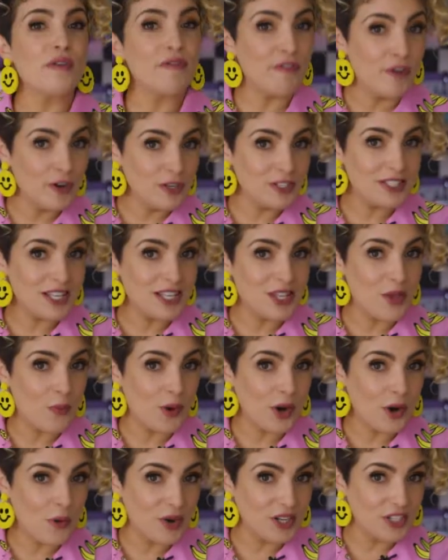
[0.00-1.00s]
first thing that
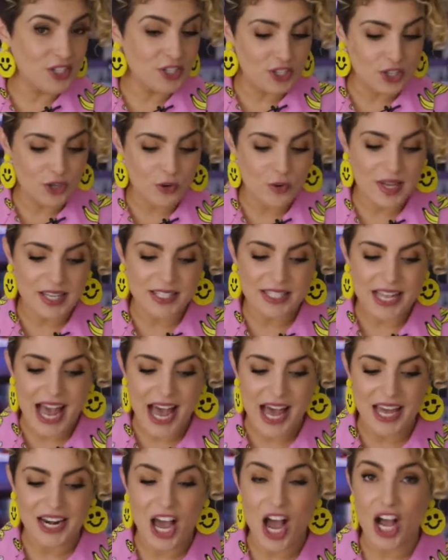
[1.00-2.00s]
we're going to do is
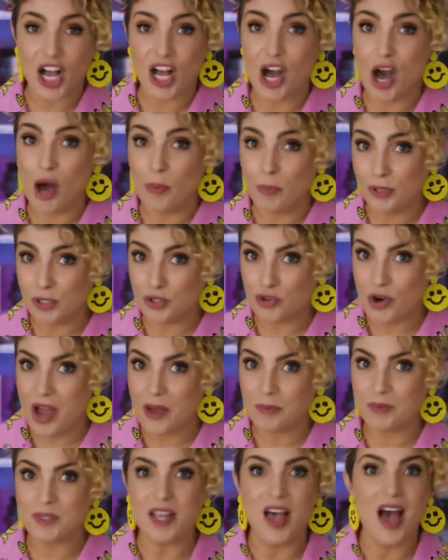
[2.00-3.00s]
add a couple
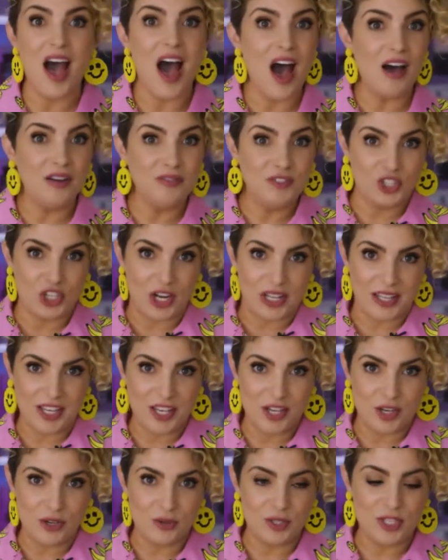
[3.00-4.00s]
drops of Jelly
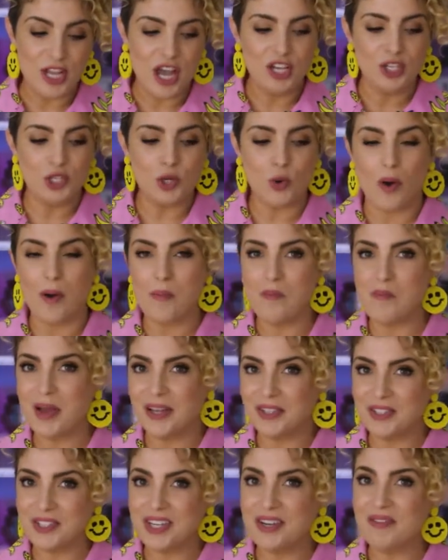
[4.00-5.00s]
Hues to our
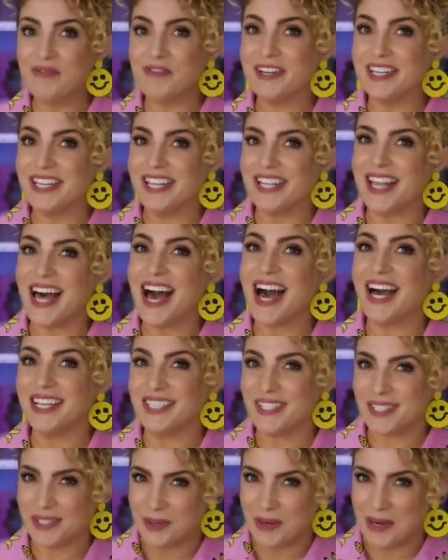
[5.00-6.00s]
melted vanilla
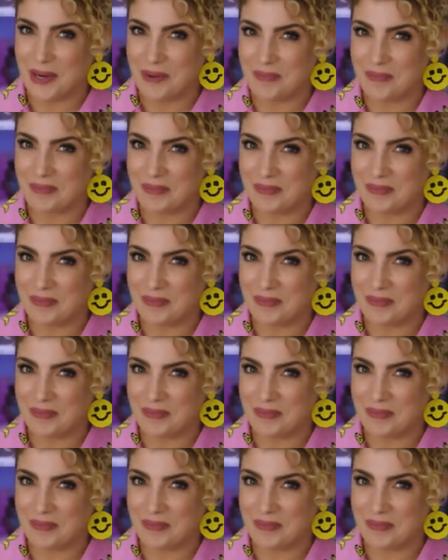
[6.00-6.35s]
ice cream.